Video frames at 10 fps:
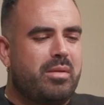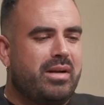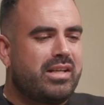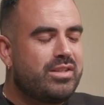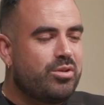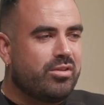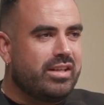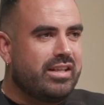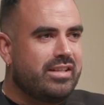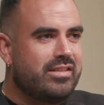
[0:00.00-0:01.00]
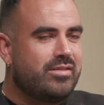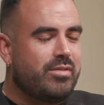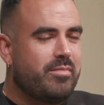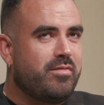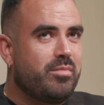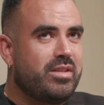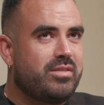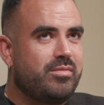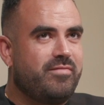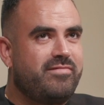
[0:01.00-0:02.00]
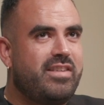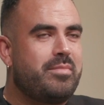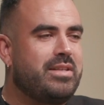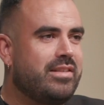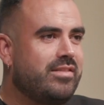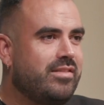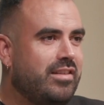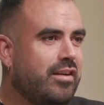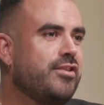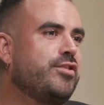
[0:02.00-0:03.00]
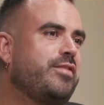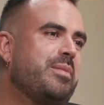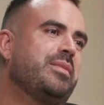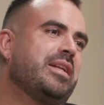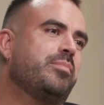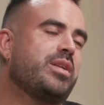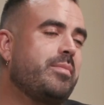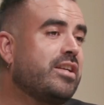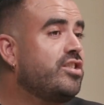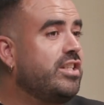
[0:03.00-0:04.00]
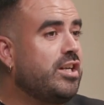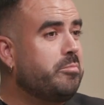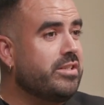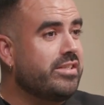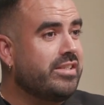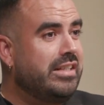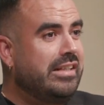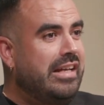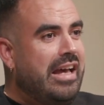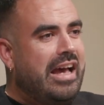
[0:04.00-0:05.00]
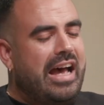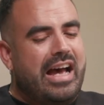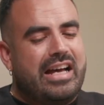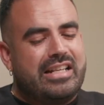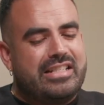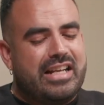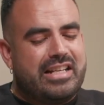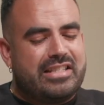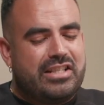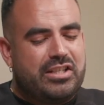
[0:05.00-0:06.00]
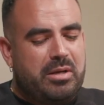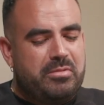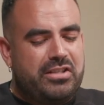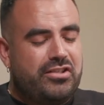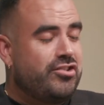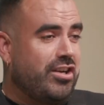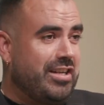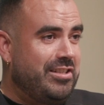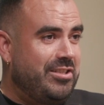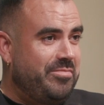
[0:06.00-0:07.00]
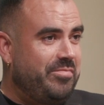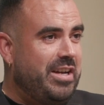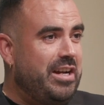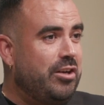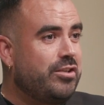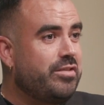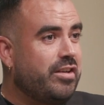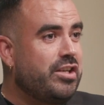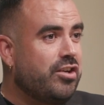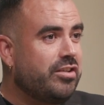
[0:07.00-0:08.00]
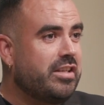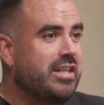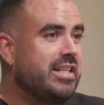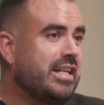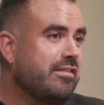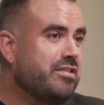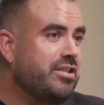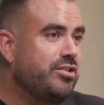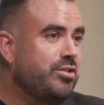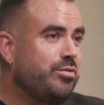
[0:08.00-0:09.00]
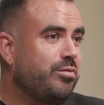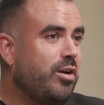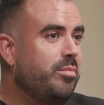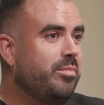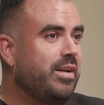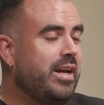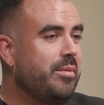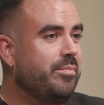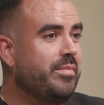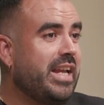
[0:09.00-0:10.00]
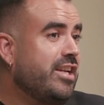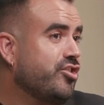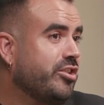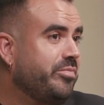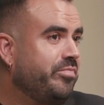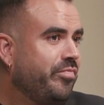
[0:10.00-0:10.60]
my backstory is I'm from this fabulous large family, but I'm actually adopted. And as an adopted child, I learned very young that I had heritage from Asia.